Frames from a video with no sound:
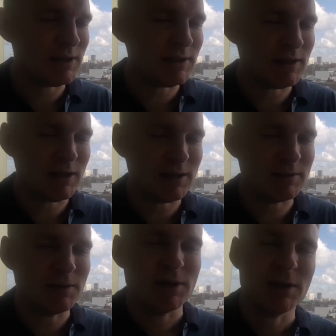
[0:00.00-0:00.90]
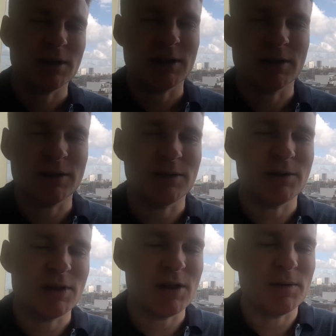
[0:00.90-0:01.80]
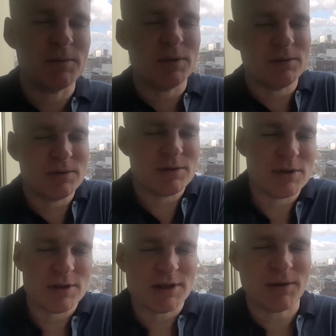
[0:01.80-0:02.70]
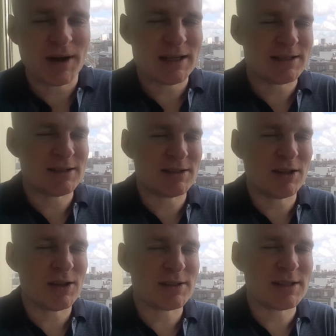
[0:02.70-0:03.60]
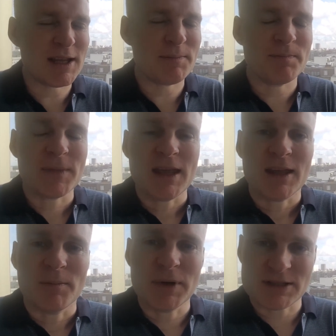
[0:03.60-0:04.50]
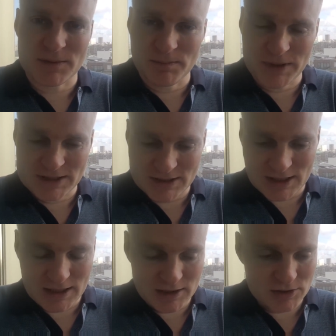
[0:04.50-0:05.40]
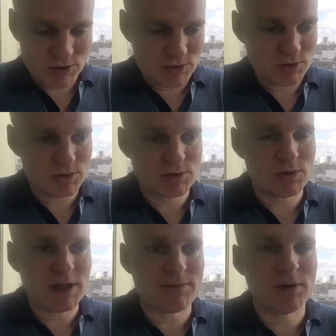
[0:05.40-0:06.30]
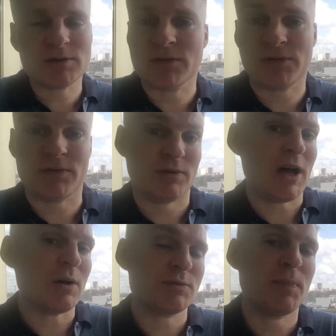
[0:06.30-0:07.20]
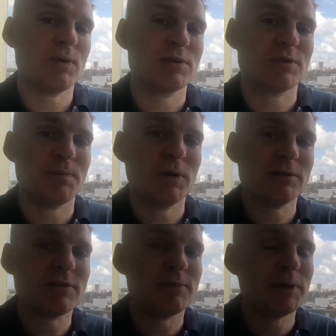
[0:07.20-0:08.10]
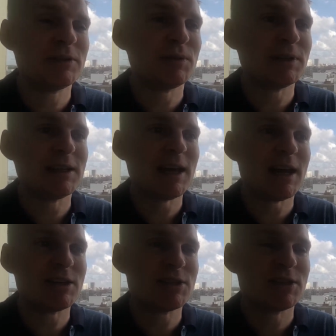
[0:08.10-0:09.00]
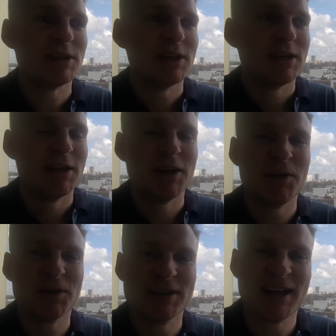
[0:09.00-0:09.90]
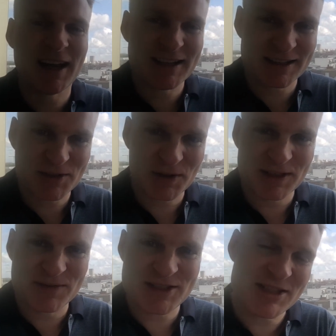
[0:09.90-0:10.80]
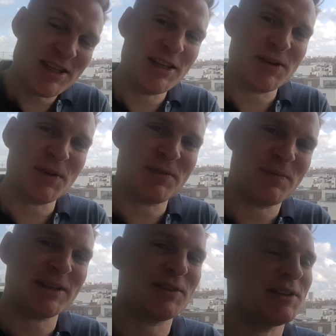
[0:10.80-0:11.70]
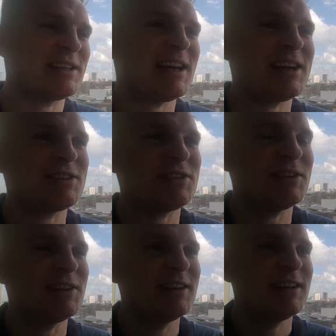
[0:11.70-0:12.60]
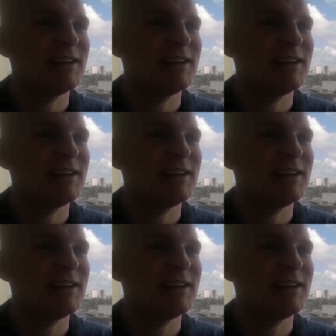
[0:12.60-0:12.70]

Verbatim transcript: Uh, uh, uh Wright is his last name, but but uh, so so so you have a lot of outspoken supporters of Bitcoin Cash, or the guy that called him CEO of Bitcoin Cash, uh,